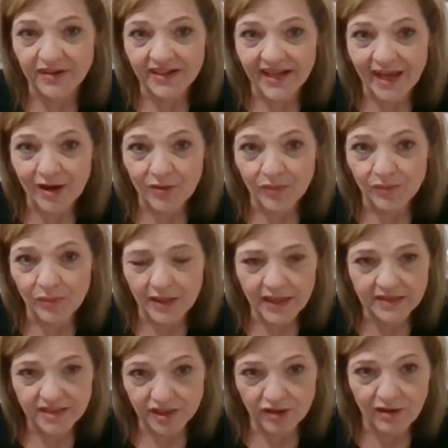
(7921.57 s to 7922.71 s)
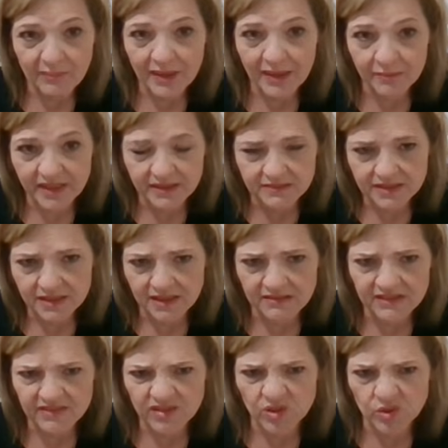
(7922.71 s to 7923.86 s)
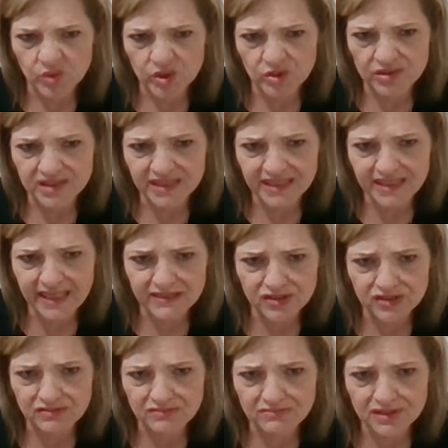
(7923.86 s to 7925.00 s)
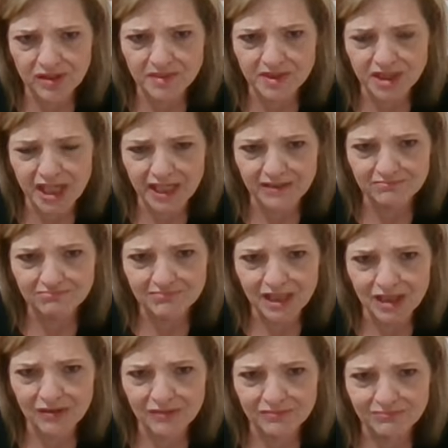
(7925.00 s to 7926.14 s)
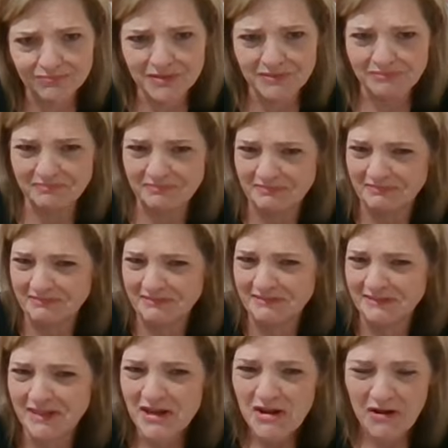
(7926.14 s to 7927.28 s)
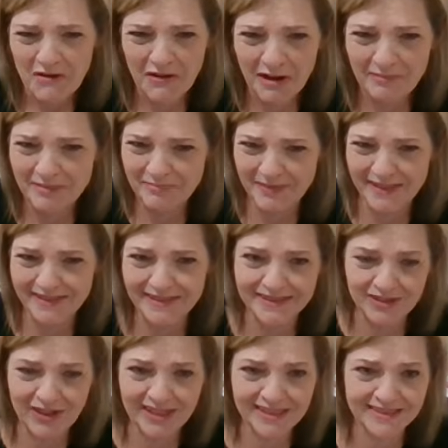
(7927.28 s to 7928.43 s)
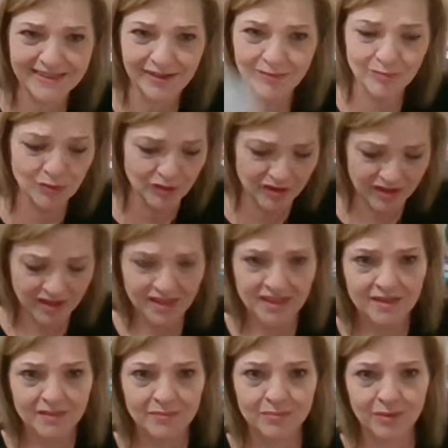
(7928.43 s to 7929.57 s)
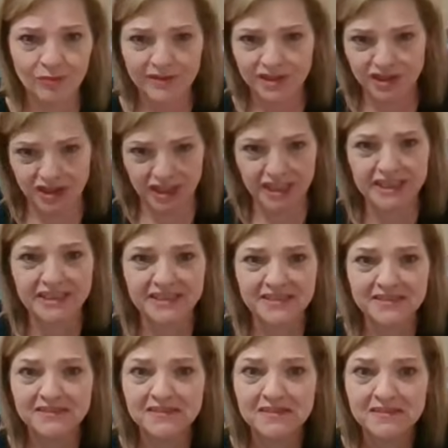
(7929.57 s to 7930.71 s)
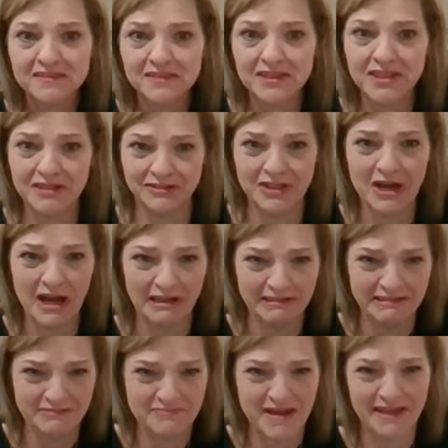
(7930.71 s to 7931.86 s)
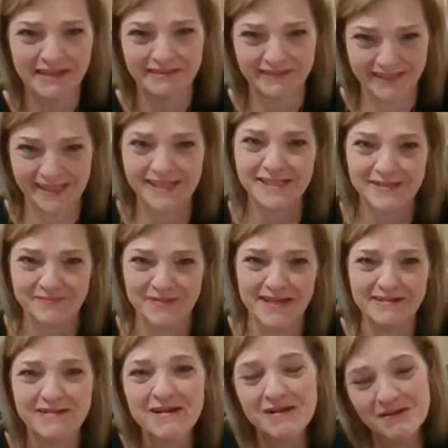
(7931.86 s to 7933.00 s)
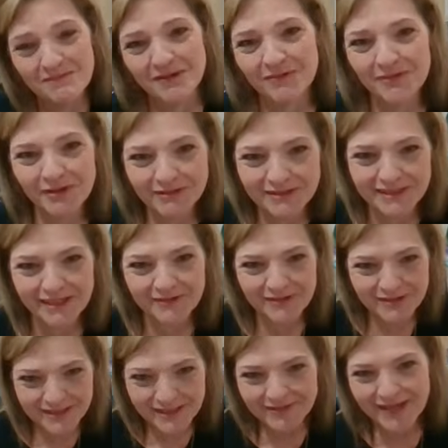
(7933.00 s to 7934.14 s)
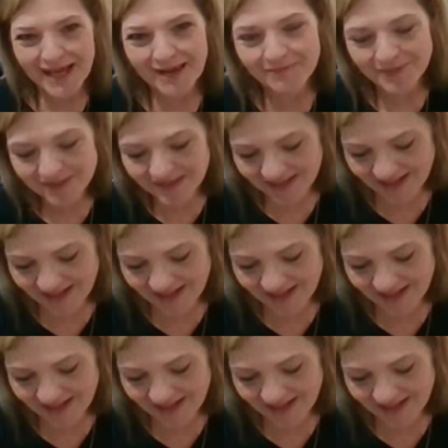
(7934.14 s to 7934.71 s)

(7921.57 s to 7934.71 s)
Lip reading: And now, I might be, living on the road and eating out the garbage can, or I'm going to be trying to sell more broken chickens, trying to make ends meet. But we'll see. We'll see what happens.